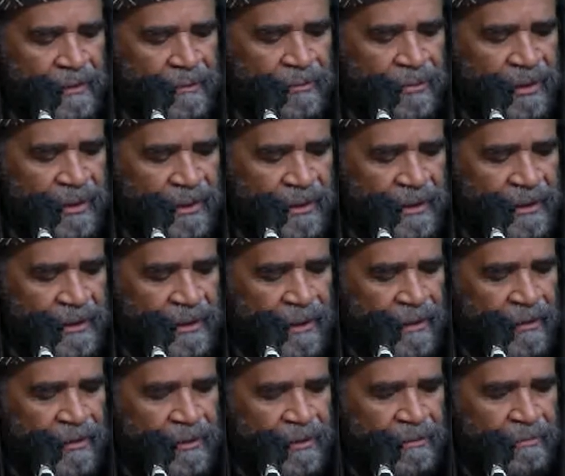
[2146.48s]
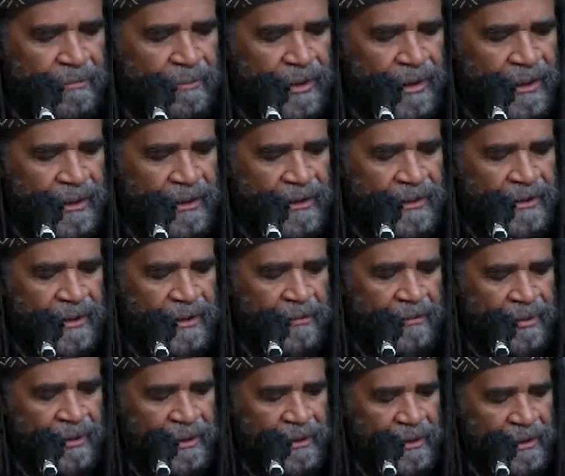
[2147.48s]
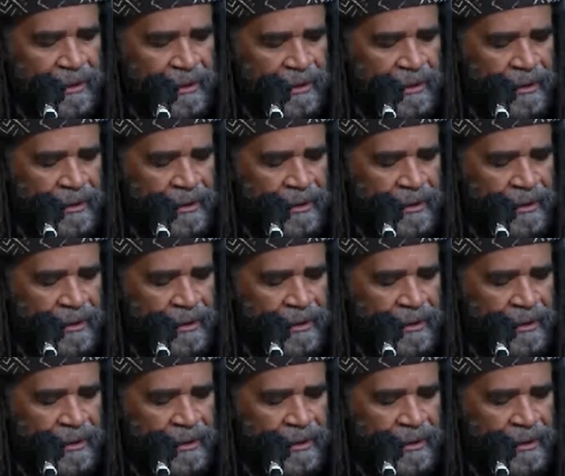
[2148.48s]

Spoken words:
but it's called the mother something.